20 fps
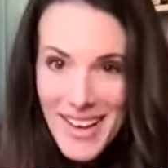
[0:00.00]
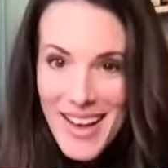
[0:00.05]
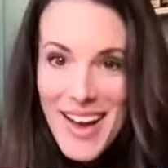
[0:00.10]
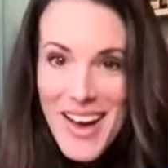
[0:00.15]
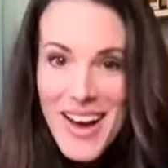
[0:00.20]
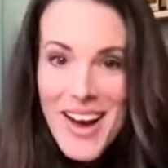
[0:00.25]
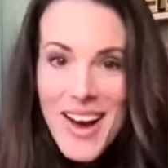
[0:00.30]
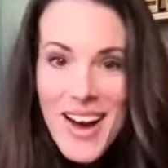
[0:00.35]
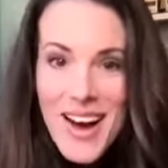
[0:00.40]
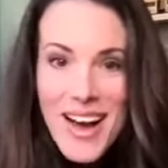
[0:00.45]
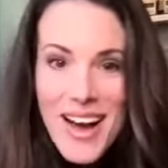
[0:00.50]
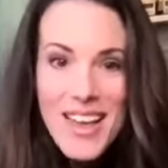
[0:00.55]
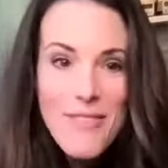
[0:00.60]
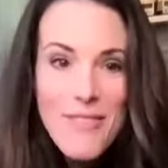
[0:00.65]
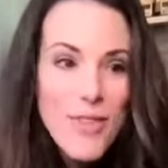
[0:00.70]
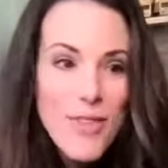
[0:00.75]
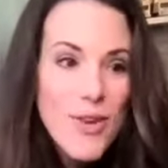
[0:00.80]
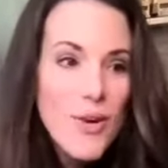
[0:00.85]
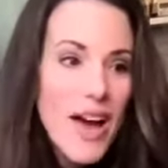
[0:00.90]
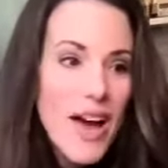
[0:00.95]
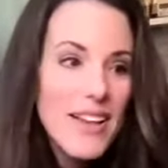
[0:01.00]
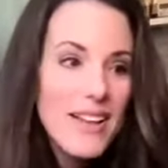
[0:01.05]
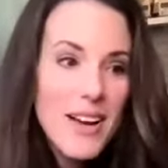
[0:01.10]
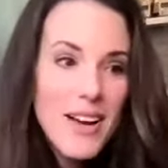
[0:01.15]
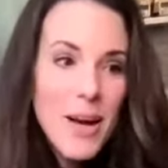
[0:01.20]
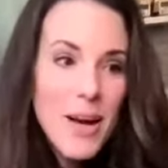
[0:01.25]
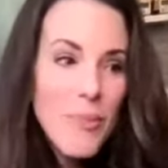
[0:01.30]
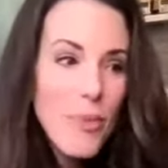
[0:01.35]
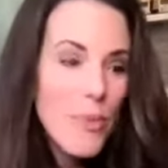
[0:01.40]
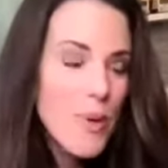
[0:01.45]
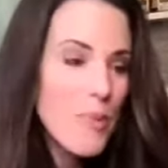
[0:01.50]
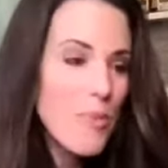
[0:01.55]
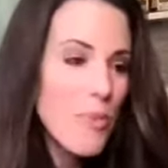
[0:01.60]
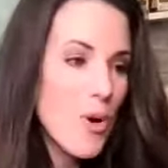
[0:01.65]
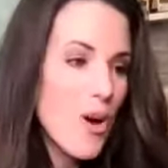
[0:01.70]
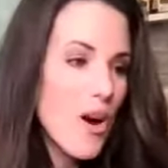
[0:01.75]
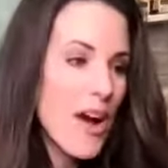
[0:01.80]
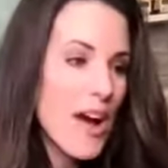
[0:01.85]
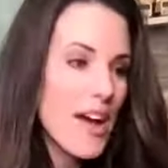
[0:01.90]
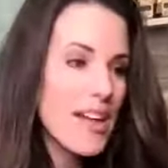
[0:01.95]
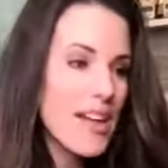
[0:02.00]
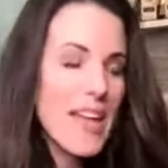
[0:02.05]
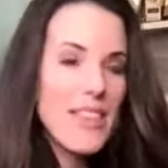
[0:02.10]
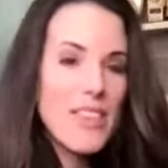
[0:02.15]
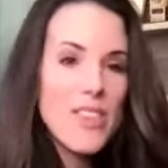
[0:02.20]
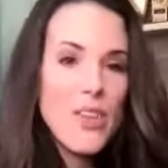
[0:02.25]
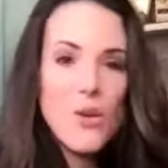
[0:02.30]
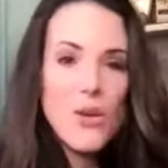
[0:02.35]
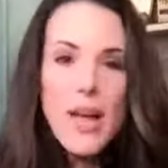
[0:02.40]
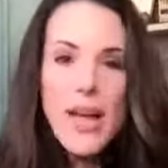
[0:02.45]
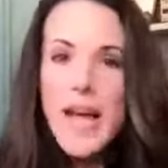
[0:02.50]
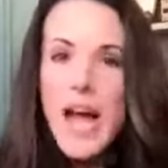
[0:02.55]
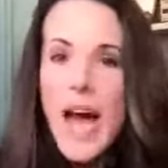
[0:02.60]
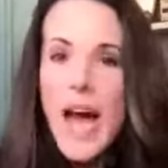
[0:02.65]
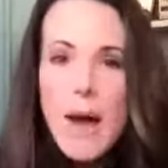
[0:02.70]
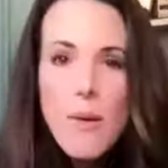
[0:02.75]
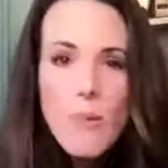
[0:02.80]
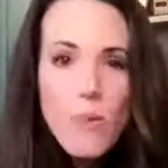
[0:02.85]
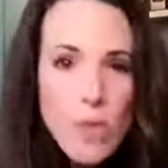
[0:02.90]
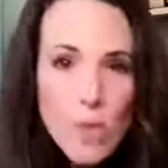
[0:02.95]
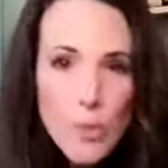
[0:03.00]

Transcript: If you had a couple people on and they're like, I was